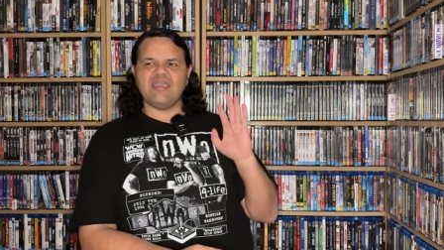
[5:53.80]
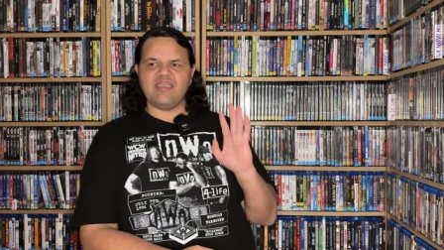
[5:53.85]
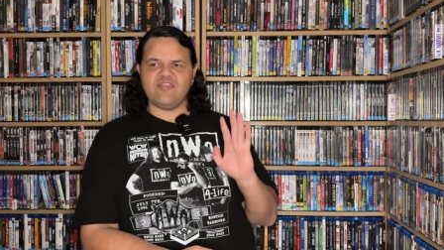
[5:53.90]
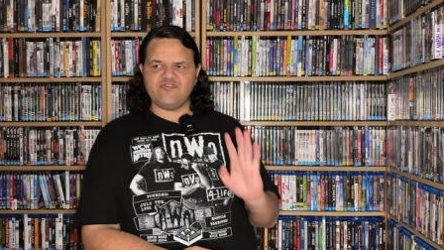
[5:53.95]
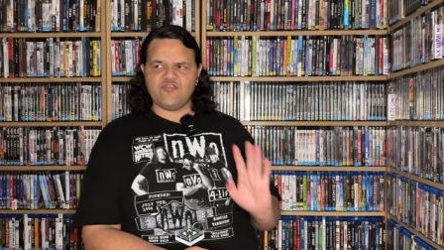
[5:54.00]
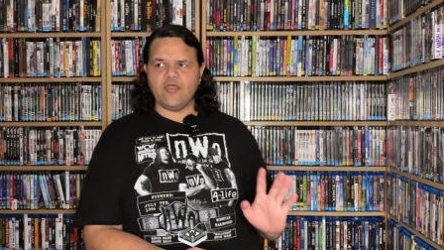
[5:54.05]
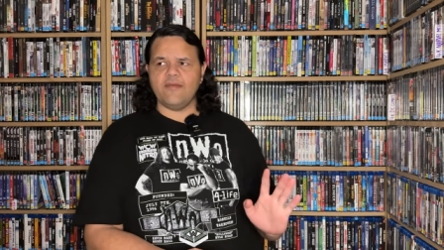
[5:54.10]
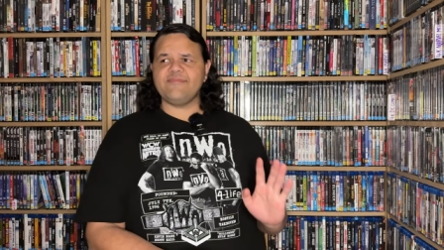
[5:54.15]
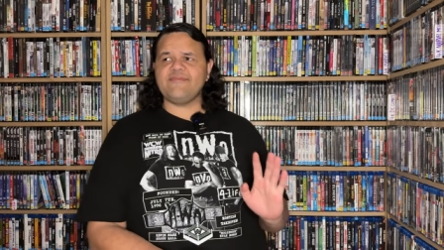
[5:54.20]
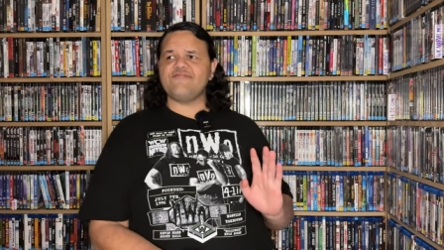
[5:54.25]

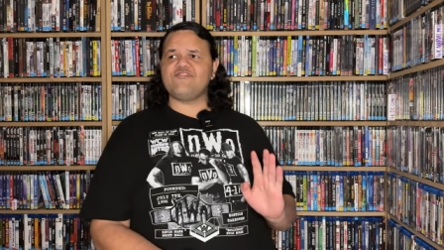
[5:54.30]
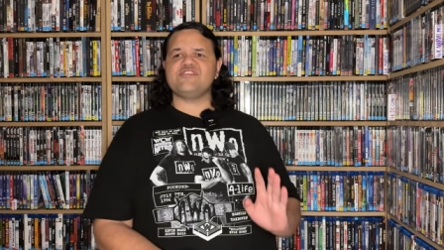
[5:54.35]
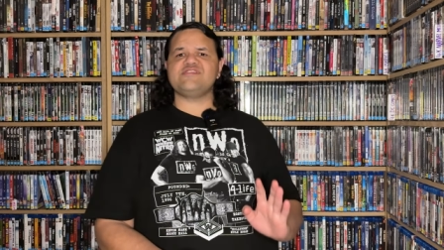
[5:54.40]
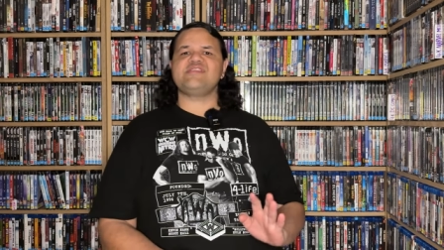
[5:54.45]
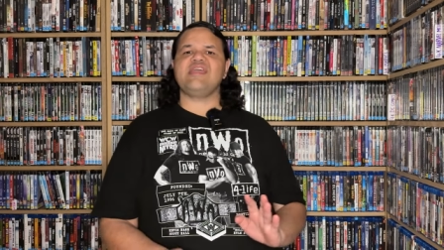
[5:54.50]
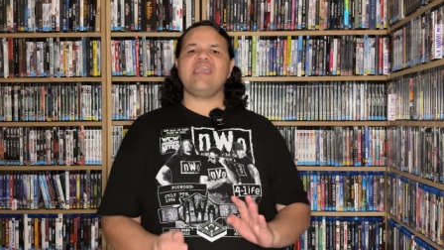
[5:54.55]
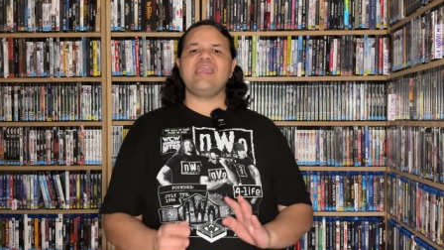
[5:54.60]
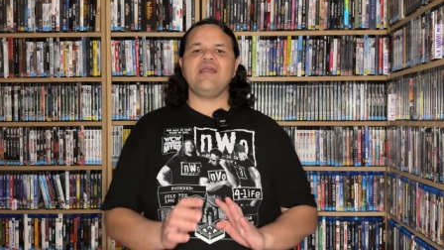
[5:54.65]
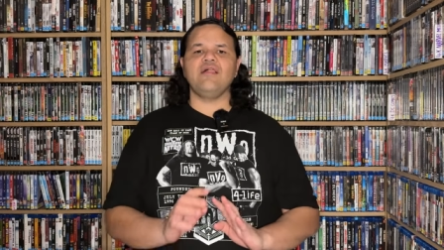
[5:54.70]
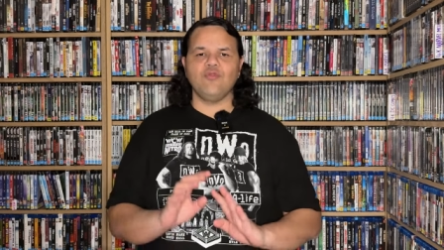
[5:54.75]
In terms of
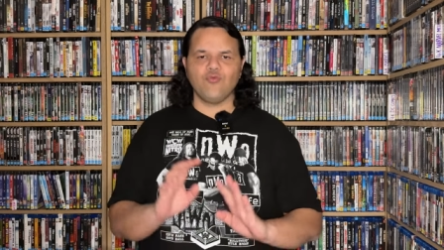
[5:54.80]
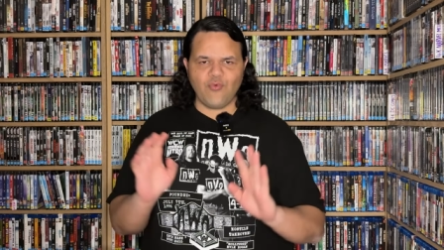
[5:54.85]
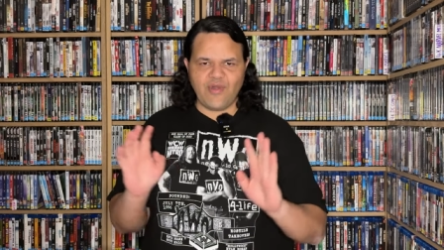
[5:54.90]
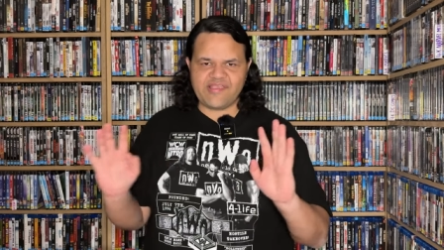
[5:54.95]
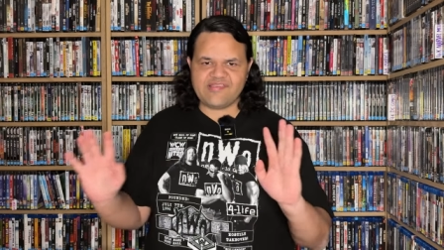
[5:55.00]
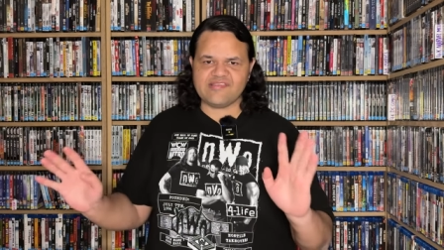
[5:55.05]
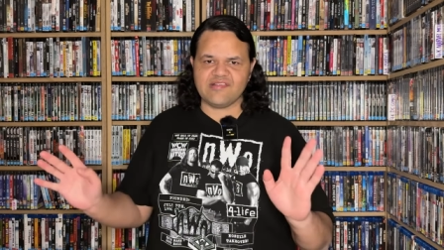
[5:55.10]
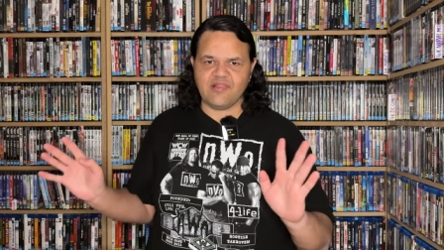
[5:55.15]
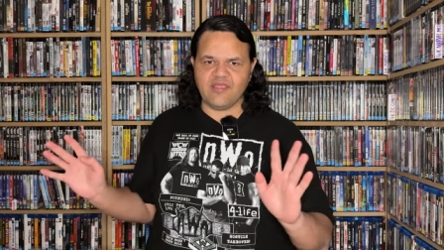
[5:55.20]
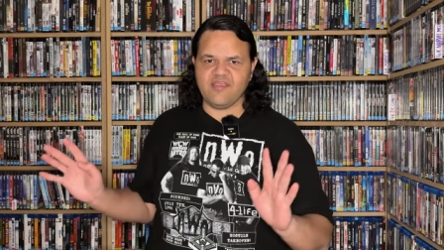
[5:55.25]
just heel
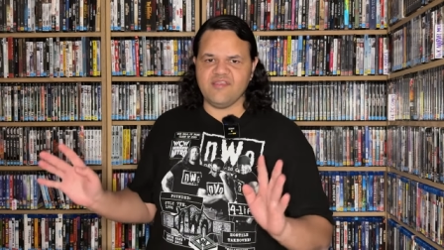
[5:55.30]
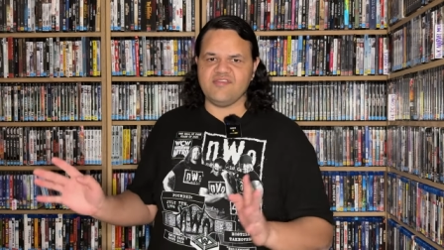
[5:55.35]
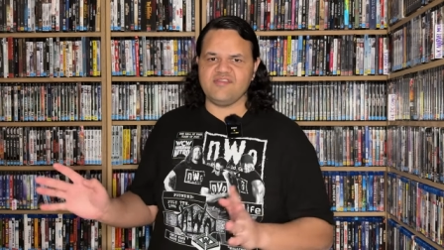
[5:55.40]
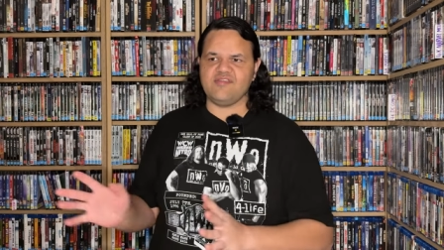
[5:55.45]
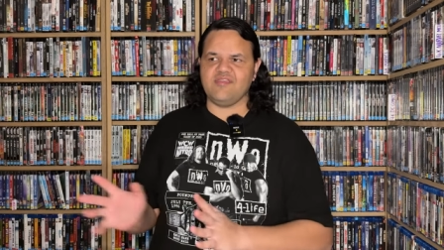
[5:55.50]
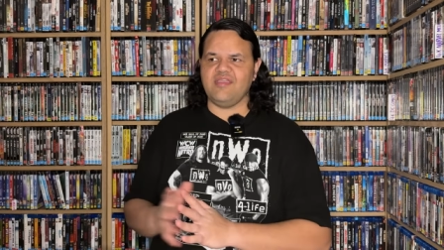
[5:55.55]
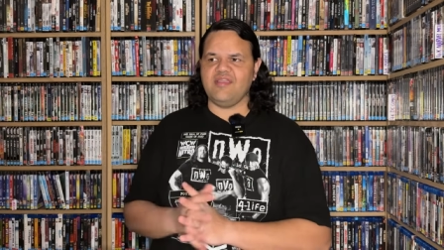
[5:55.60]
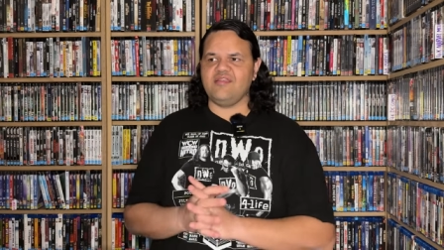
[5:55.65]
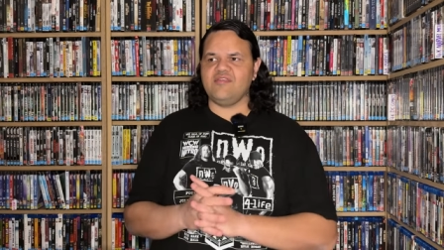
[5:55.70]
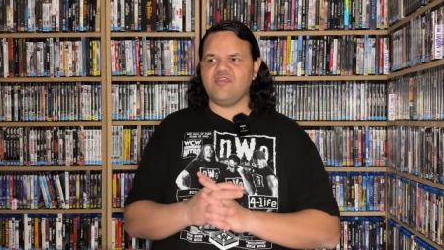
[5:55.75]

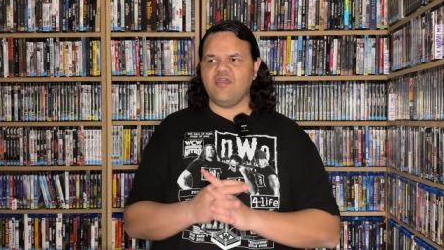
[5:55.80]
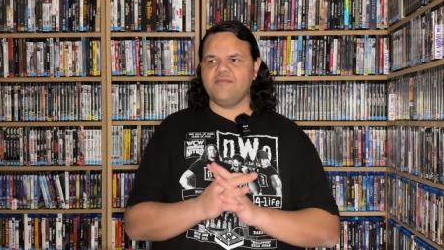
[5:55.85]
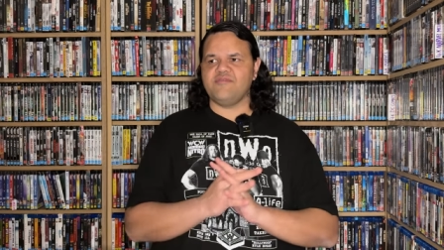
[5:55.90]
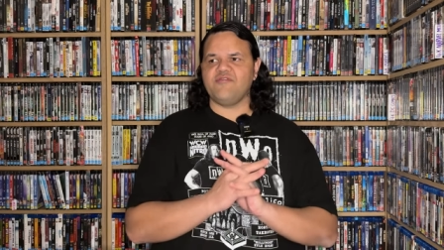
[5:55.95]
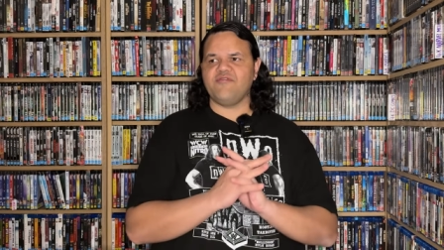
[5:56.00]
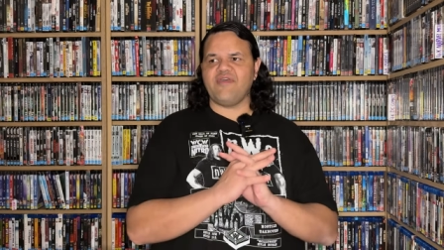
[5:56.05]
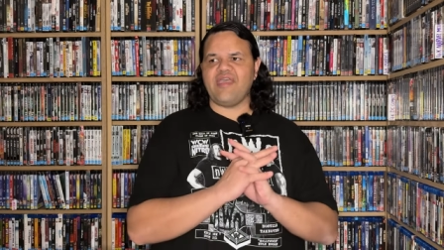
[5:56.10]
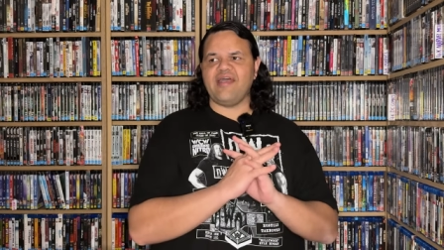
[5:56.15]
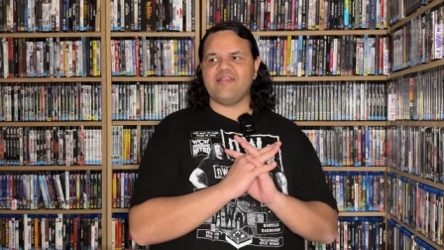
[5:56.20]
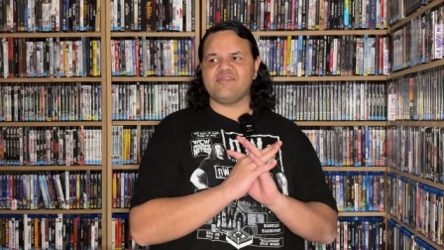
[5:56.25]
wrestlers, in
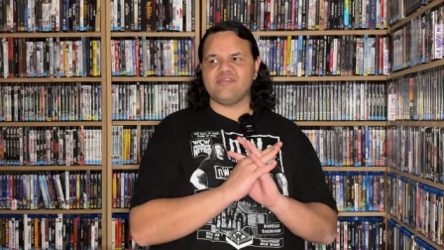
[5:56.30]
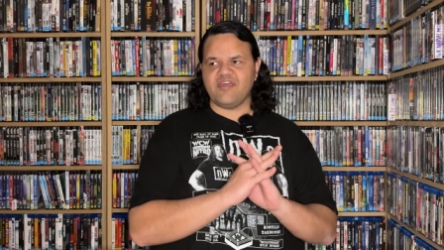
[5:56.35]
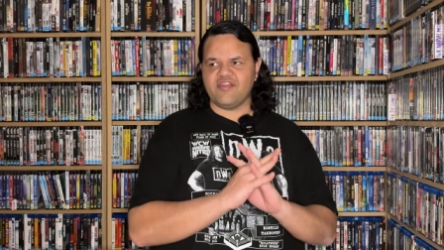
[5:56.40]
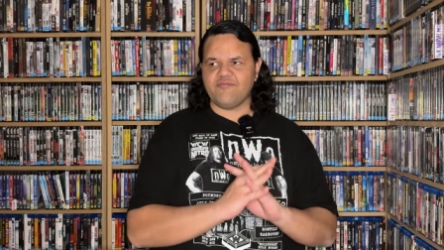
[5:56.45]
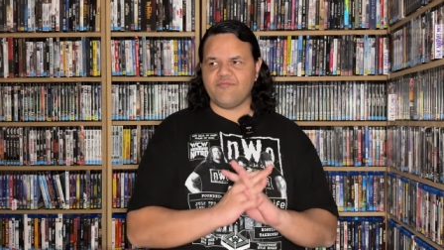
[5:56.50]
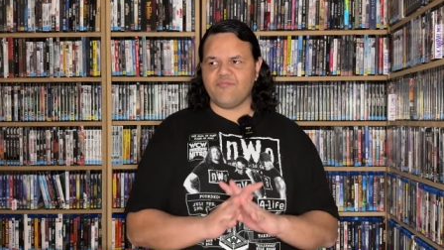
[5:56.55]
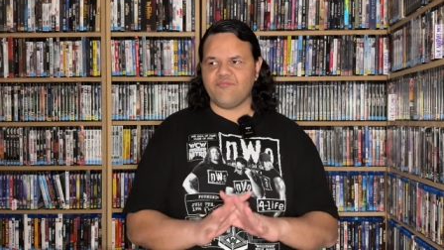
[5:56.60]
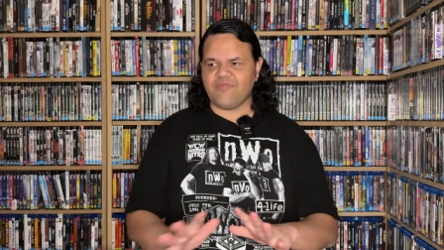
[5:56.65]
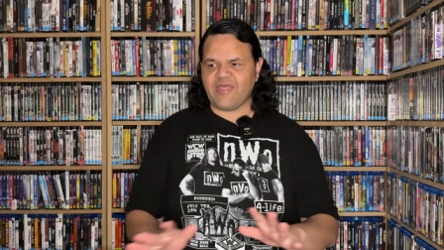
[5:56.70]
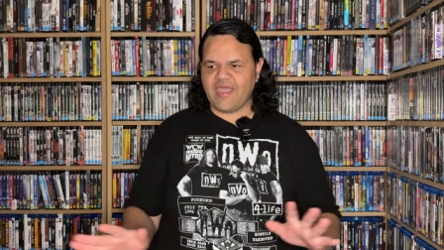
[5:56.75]
terms of outside
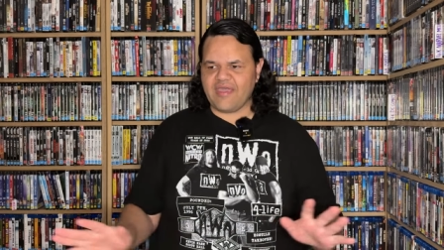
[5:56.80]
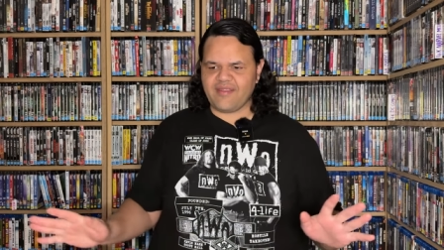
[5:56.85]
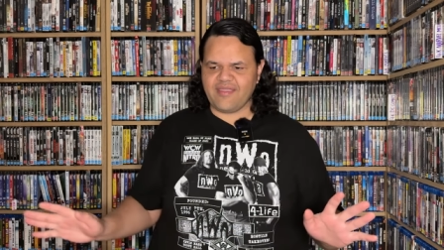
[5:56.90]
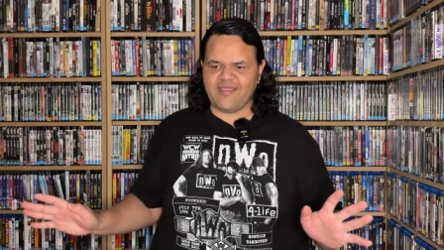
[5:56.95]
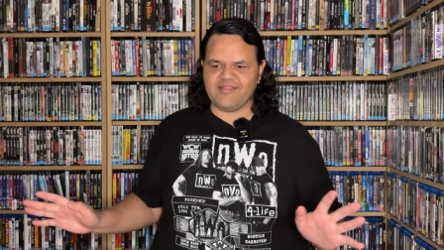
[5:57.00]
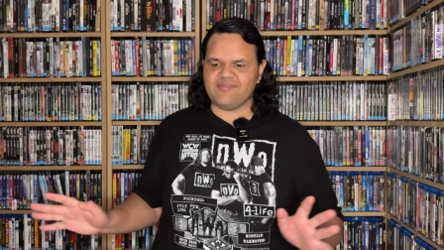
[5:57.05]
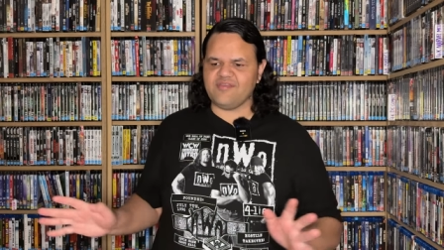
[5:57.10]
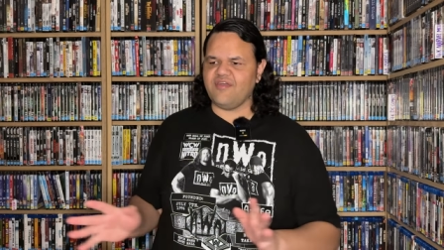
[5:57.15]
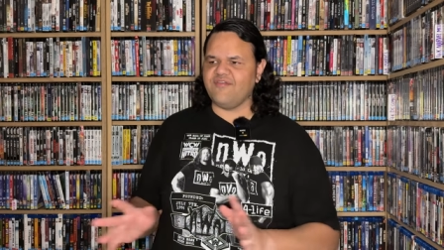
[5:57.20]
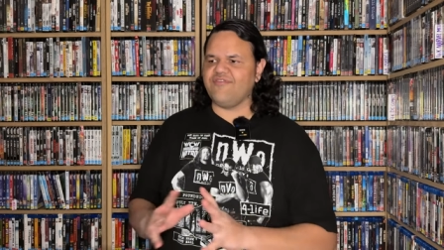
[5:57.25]
of that,
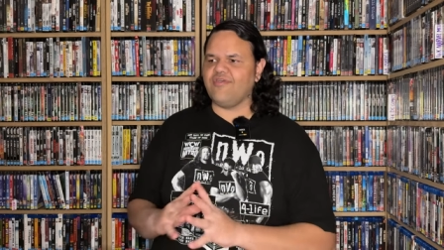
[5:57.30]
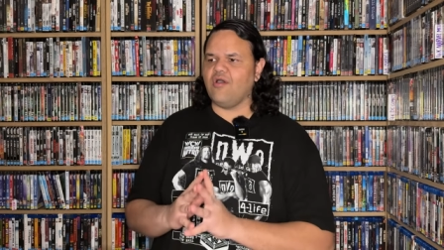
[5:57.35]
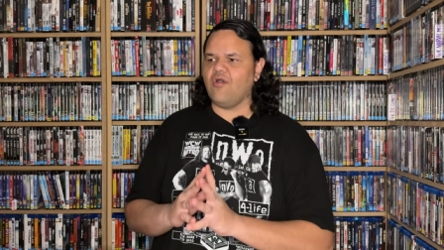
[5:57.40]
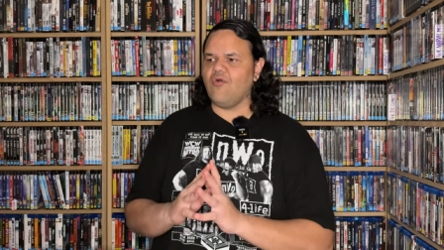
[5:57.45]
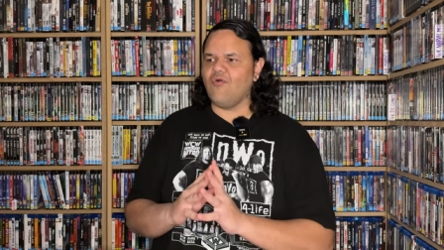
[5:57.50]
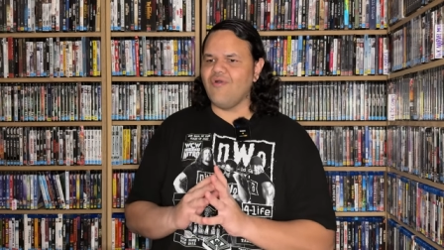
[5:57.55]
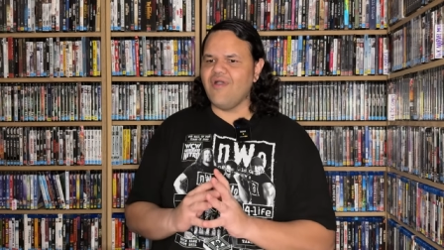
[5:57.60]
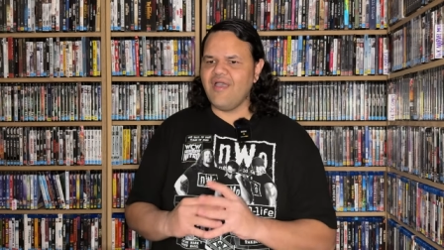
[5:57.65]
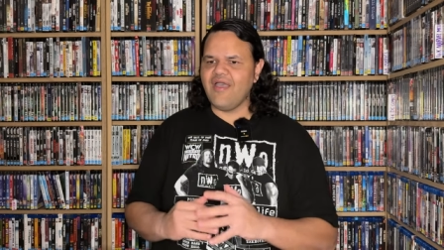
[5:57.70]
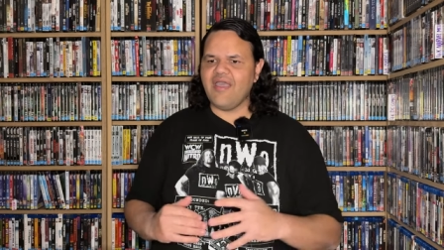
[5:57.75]
outside of the
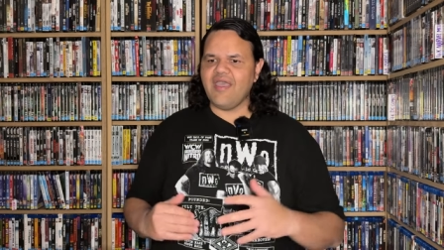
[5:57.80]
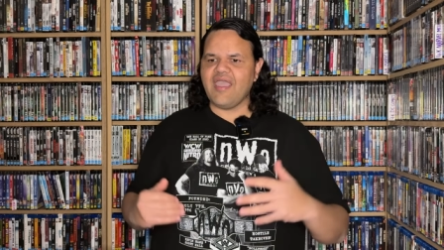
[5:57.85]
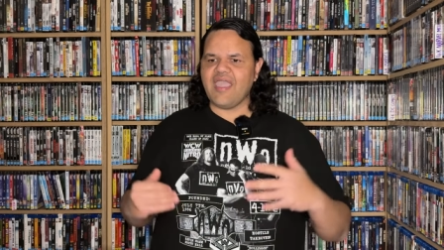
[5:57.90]
whole